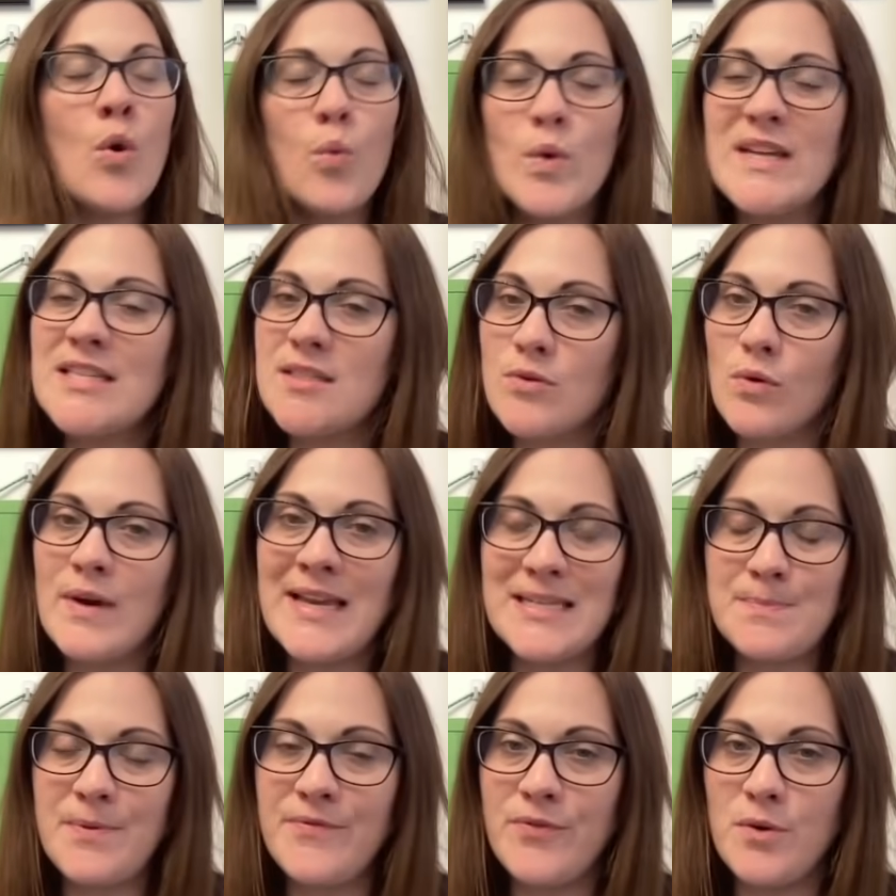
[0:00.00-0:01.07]
We saw
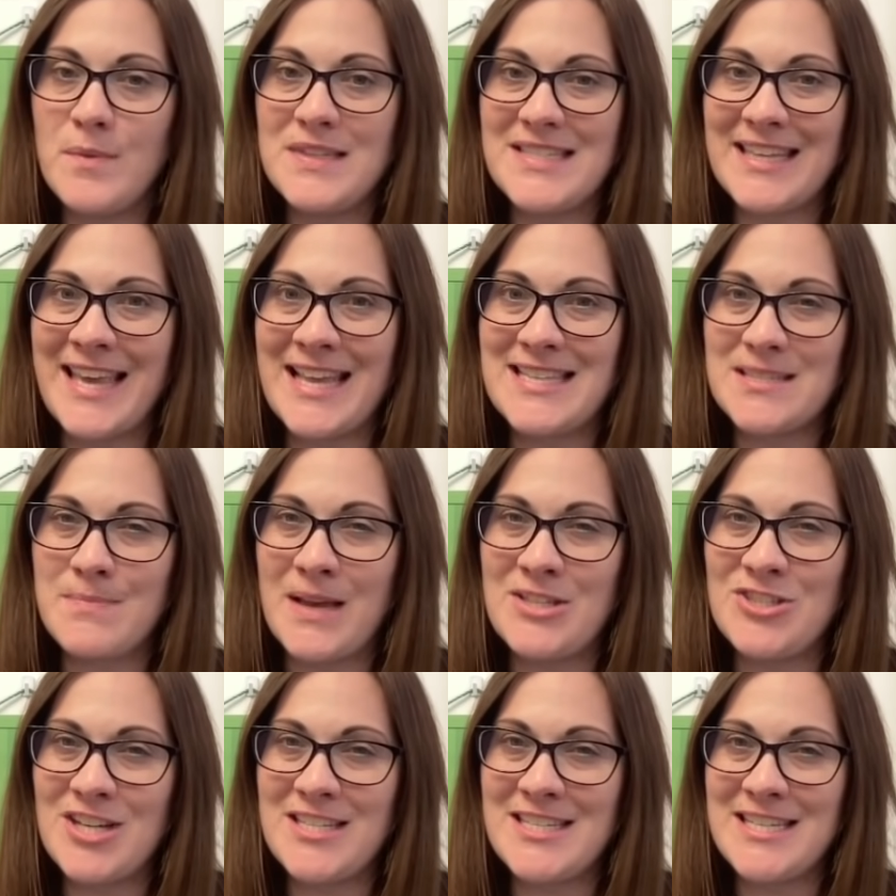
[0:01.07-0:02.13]
his performance against
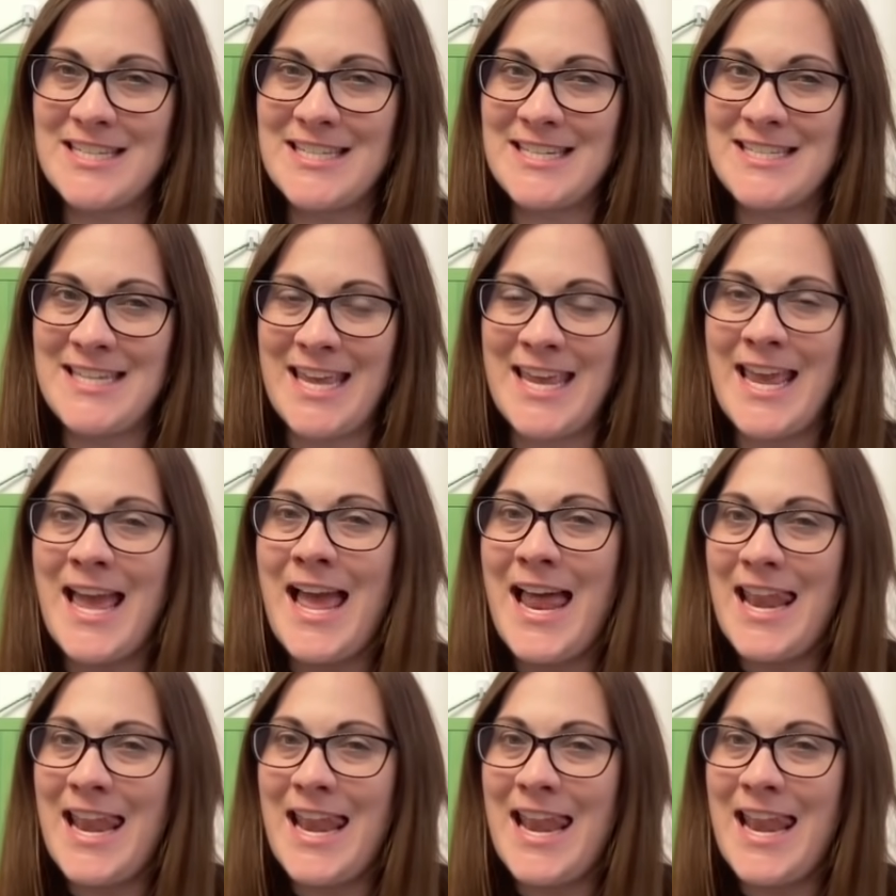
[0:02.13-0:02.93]
Manchester City.